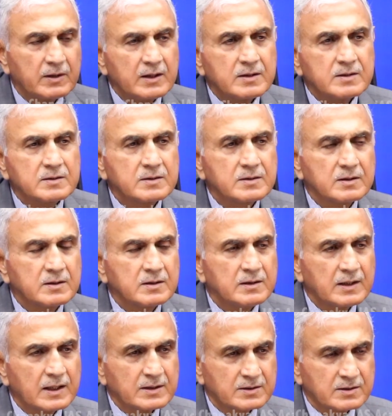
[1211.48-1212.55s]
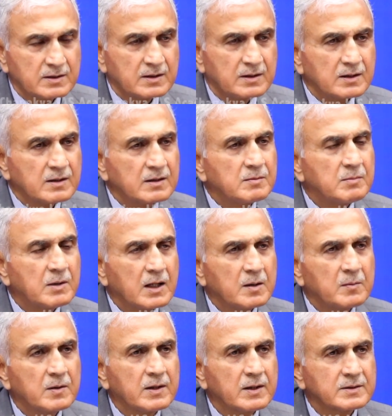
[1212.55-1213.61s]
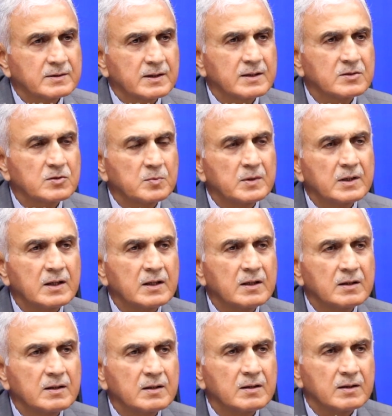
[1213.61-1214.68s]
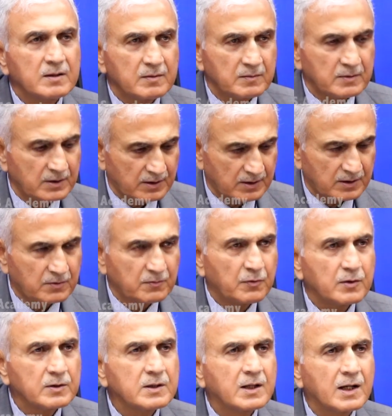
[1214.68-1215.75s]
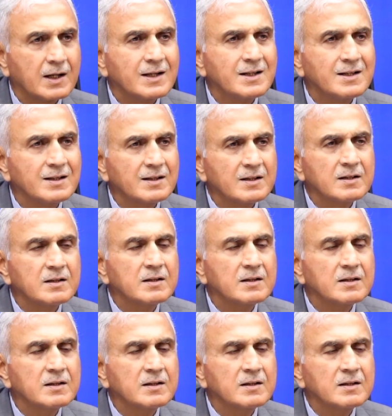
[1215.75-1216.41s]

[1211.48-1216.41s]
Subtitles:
When is the next Malabar Exercise to be held? For the current year?